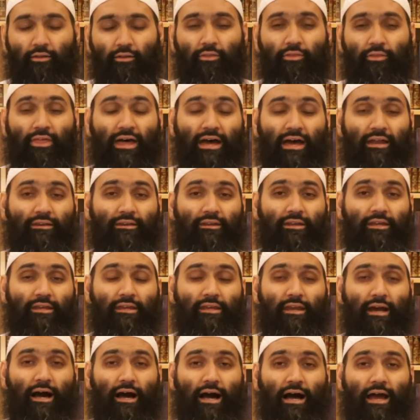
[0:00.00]
that
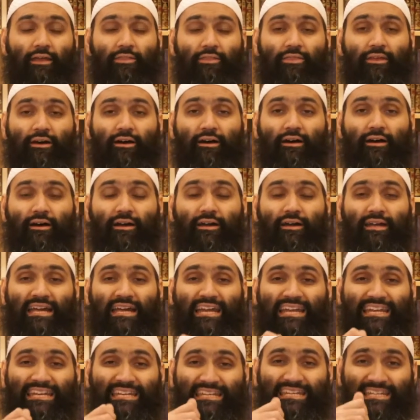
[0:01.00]
he either
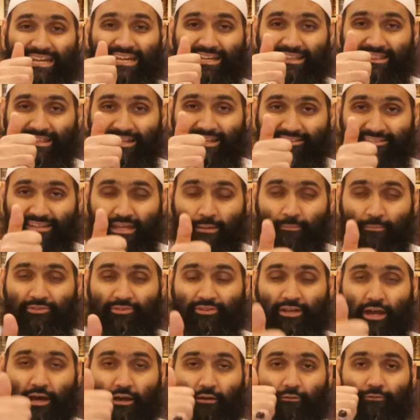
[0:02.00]
did this
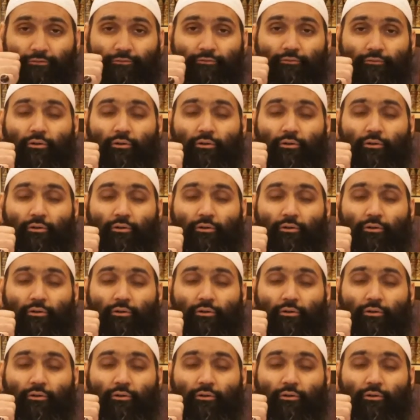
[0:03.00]
himself